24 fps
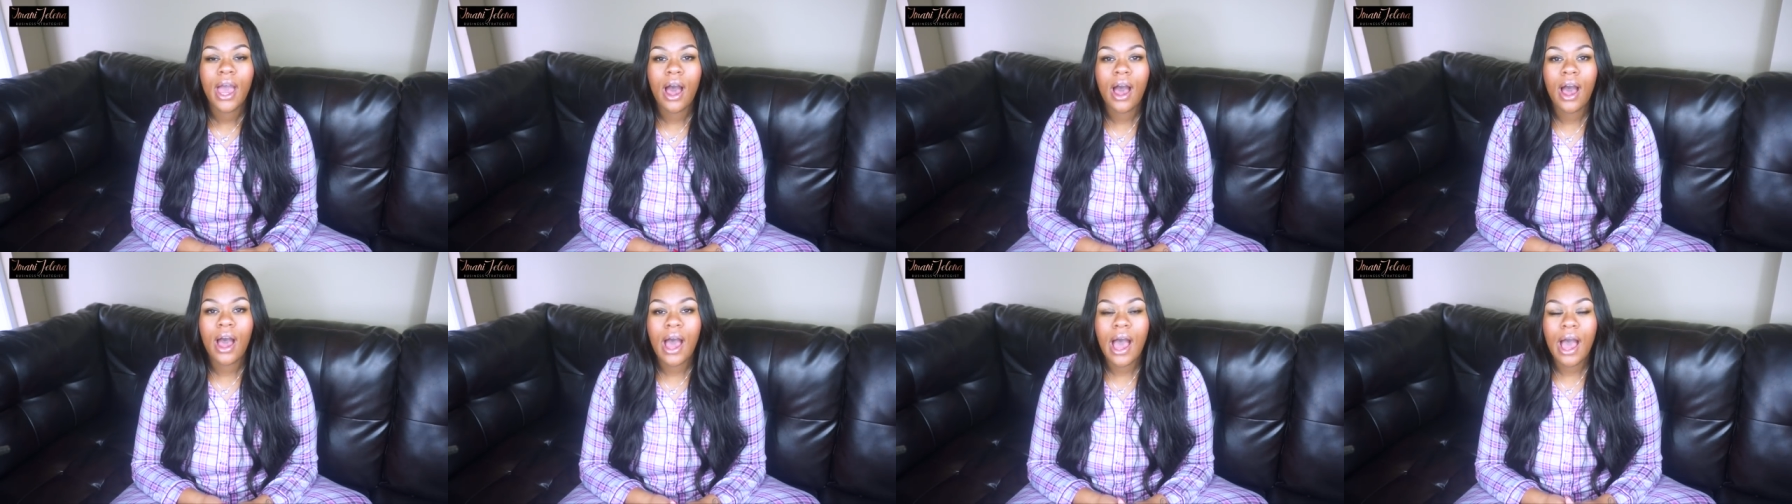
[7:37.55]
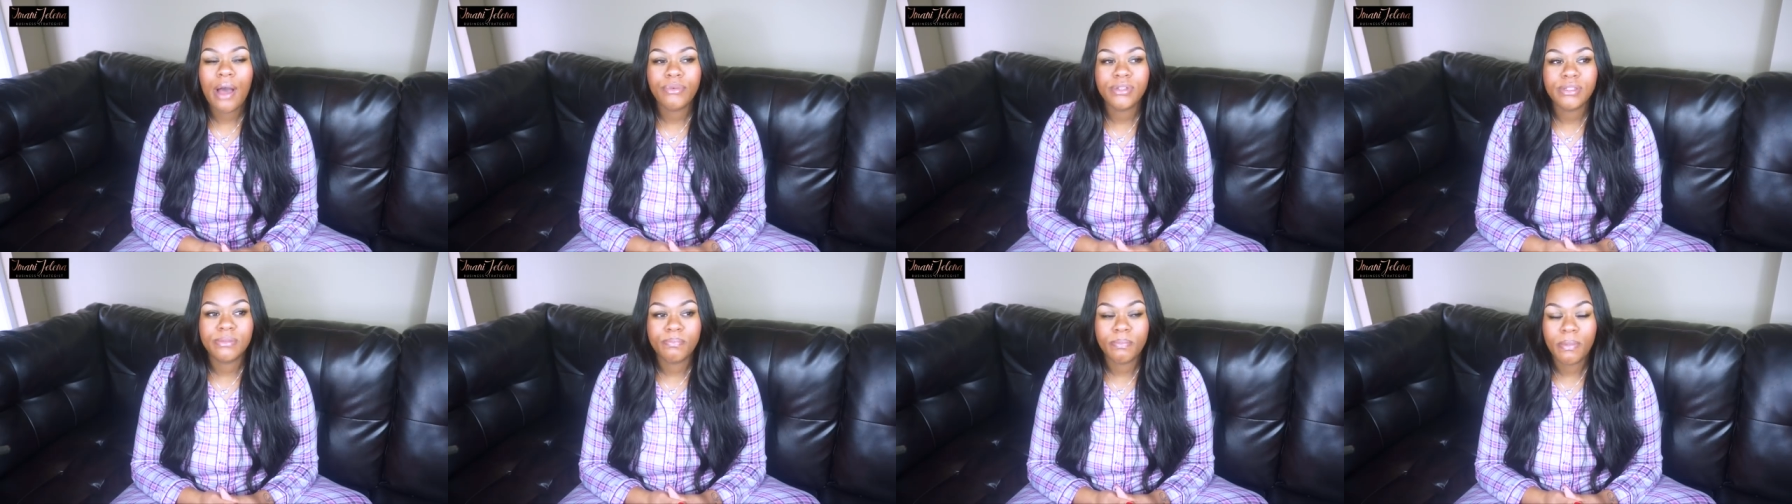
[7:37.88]
Uh,
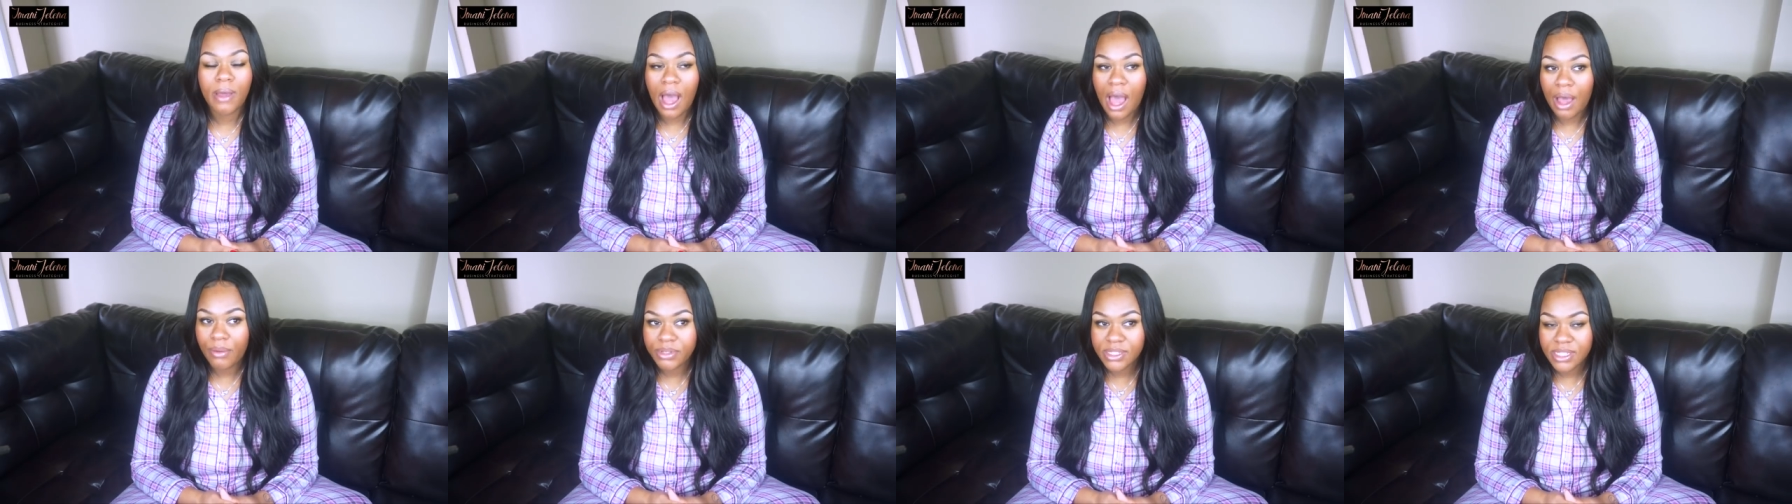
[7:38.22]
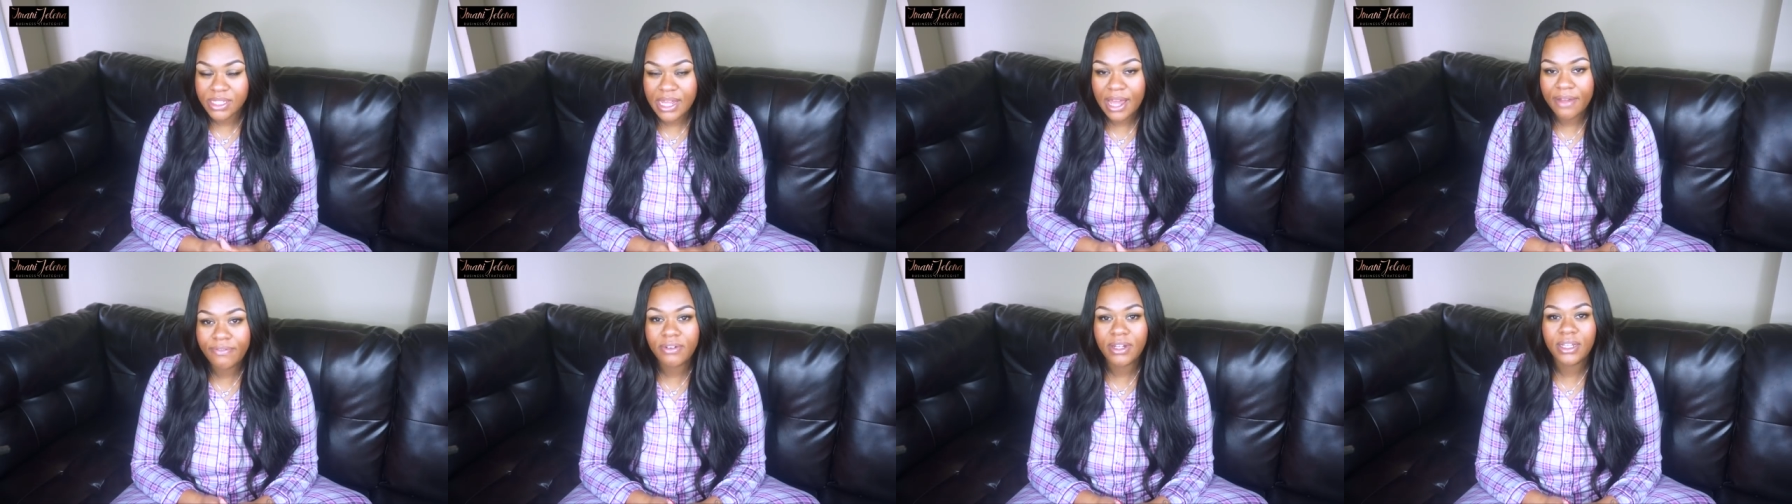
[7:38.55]
I was I was
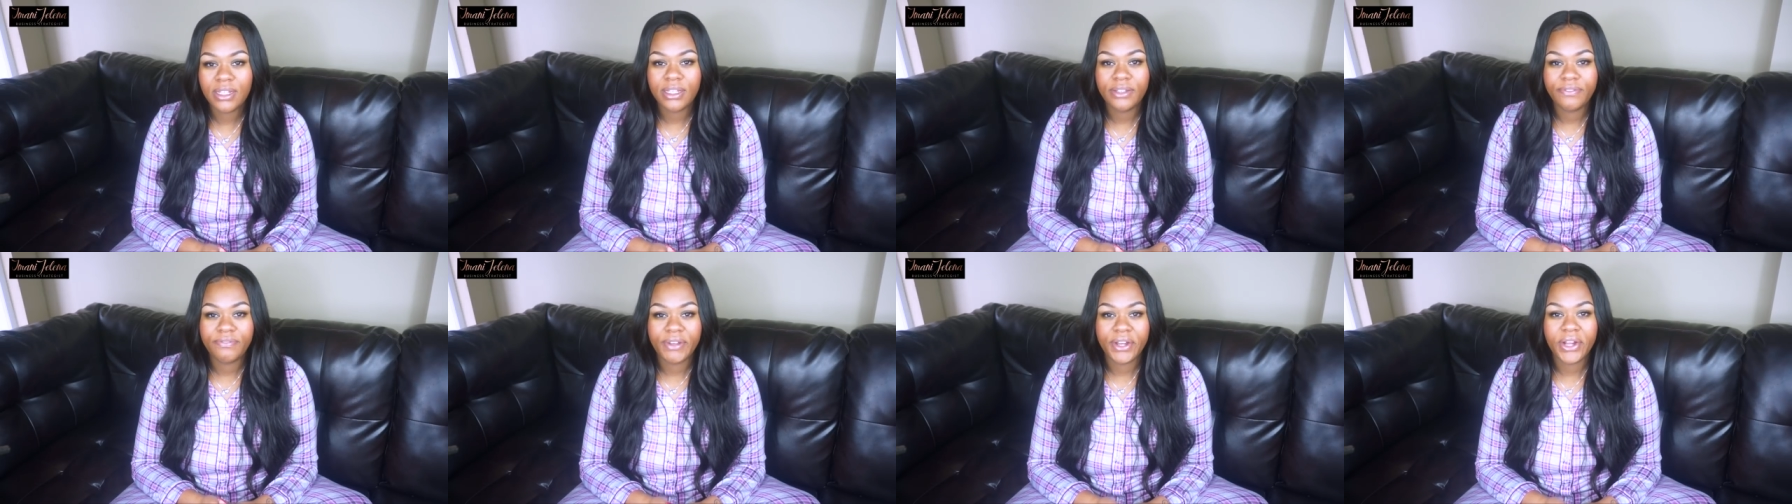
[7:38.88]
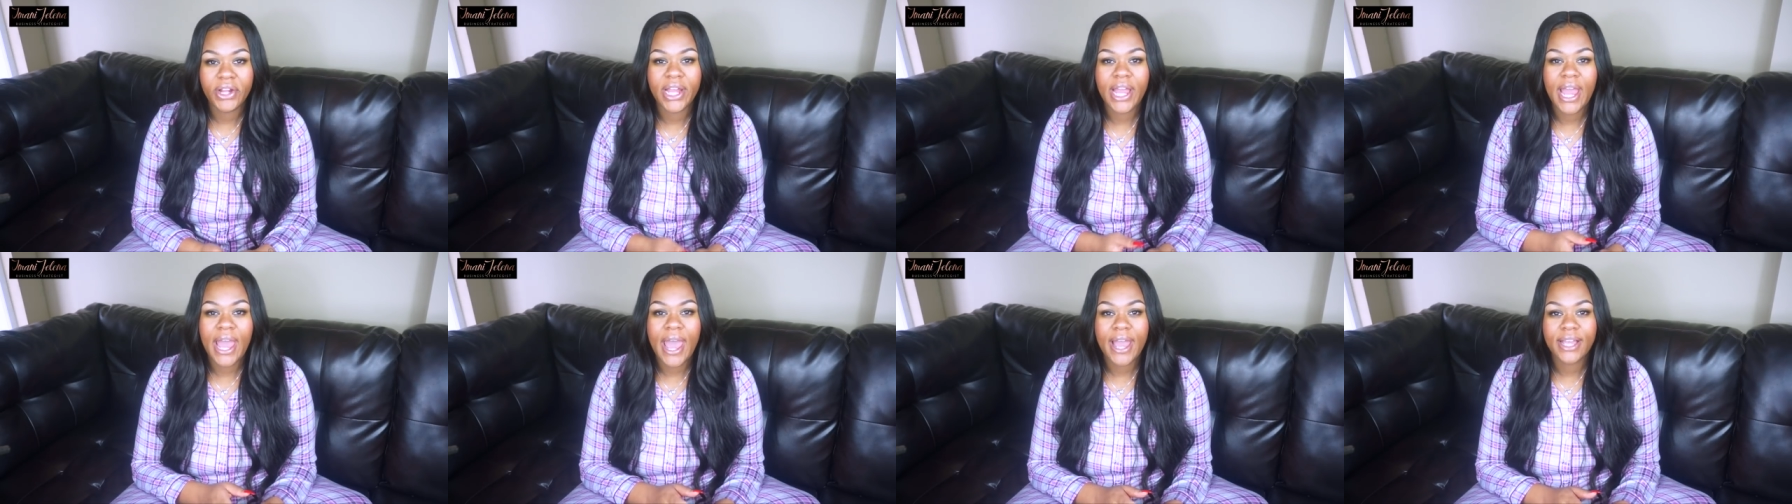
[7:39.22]
definitely
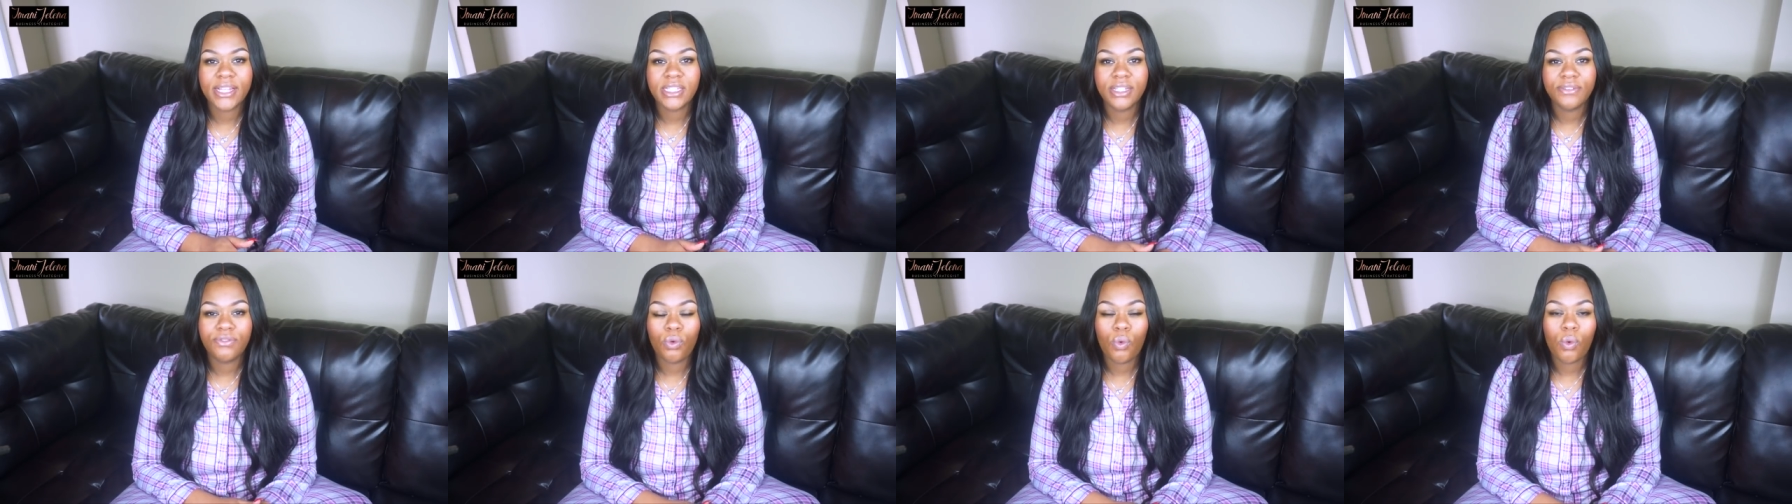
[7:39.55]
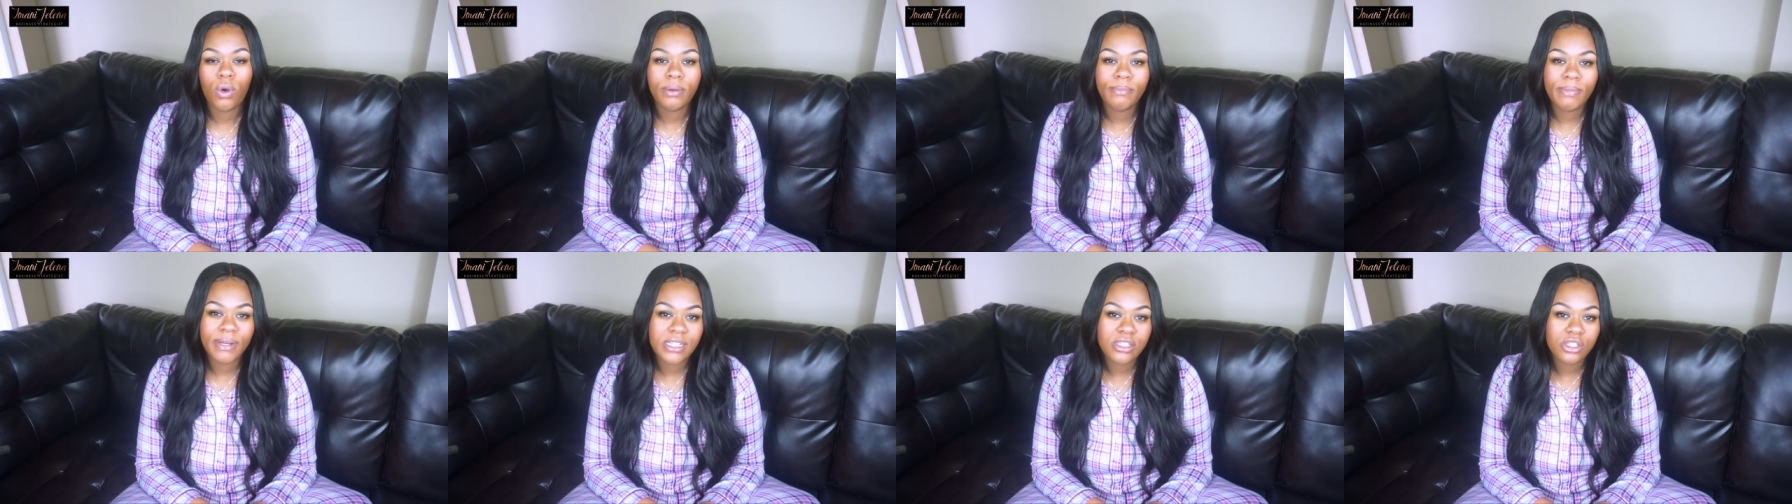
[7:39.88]
very active
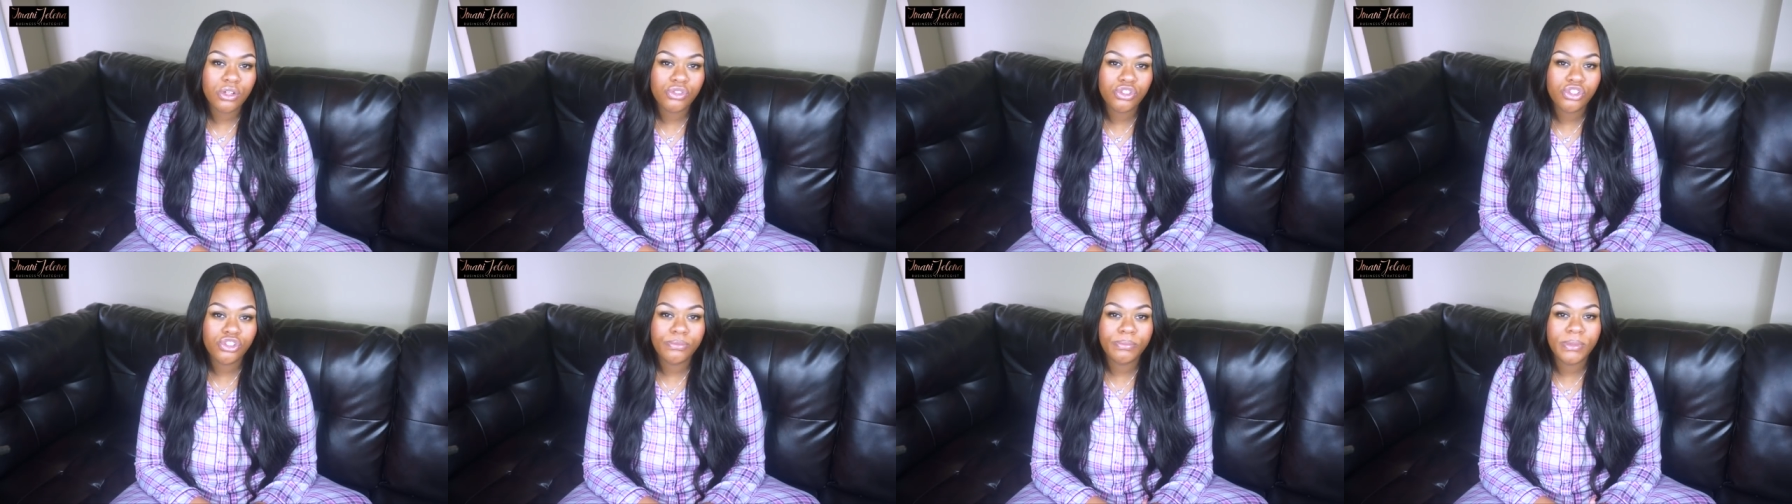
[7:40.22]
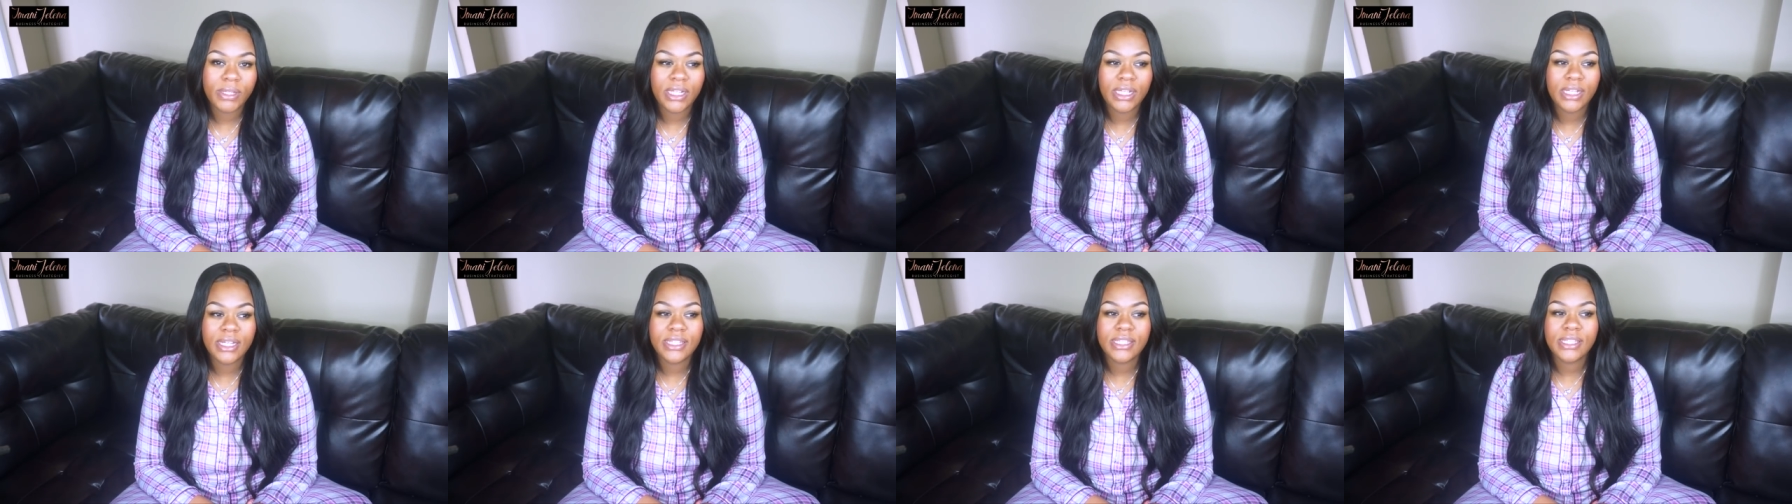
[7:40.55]
on my social
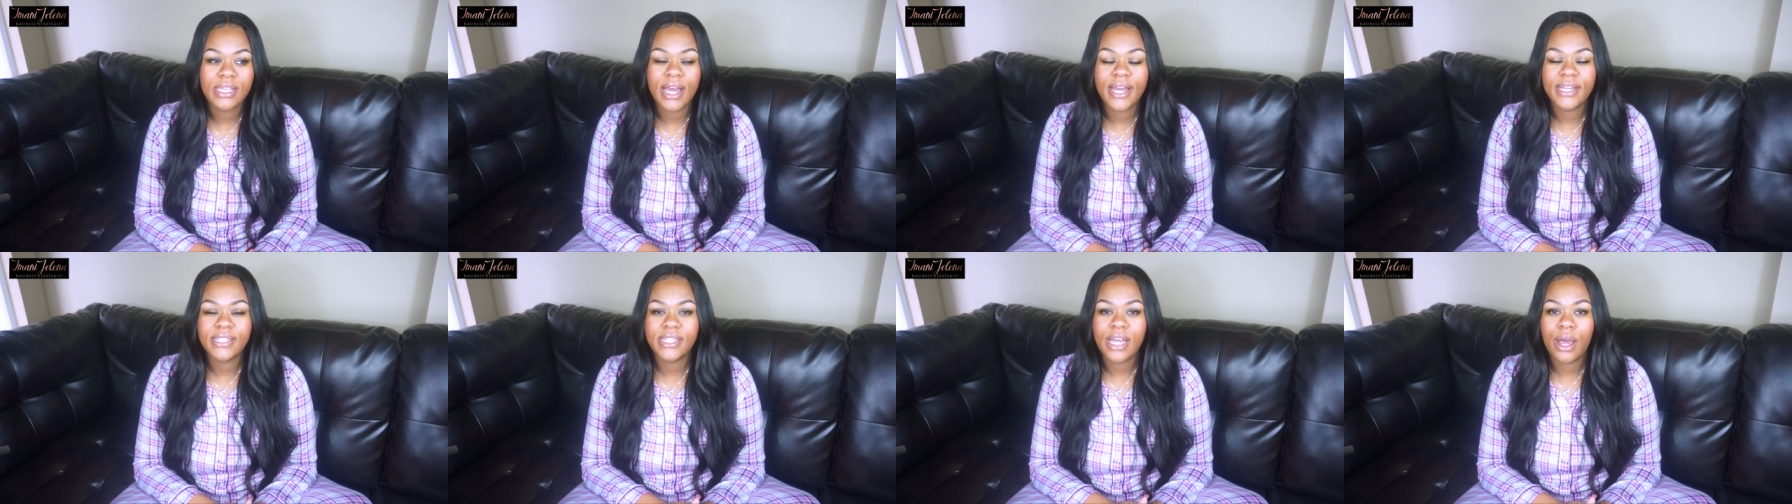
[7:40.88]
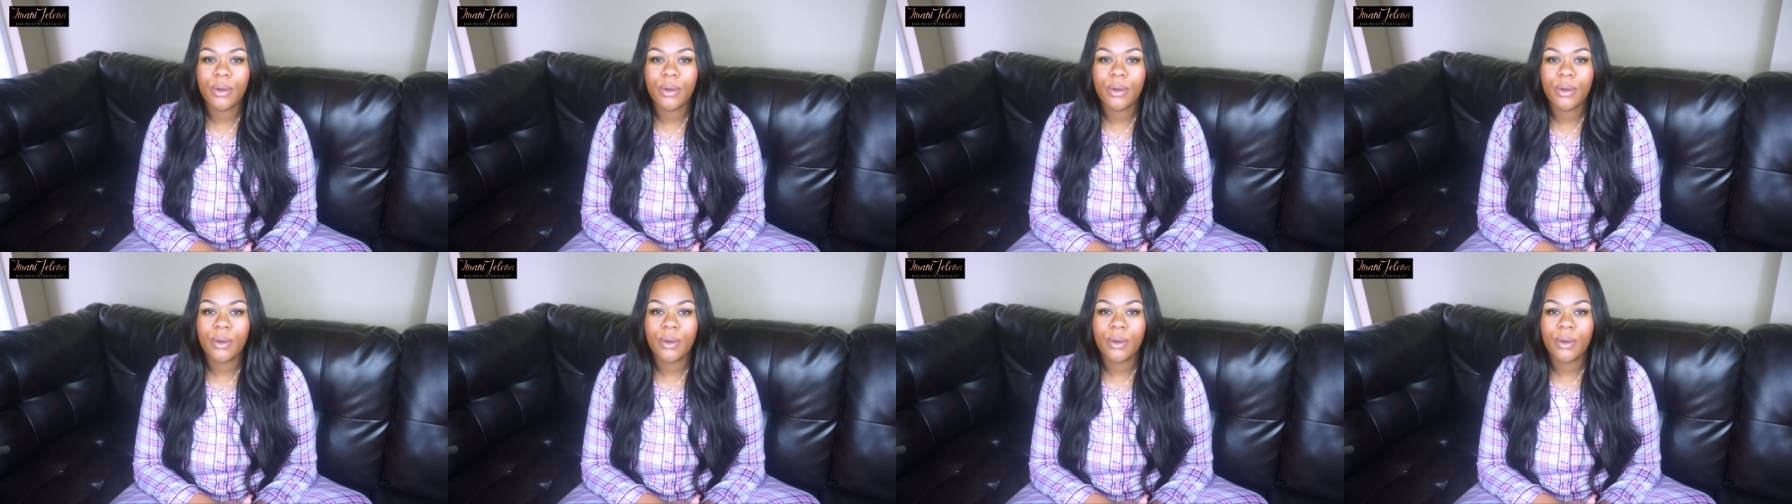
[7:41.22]
media sites.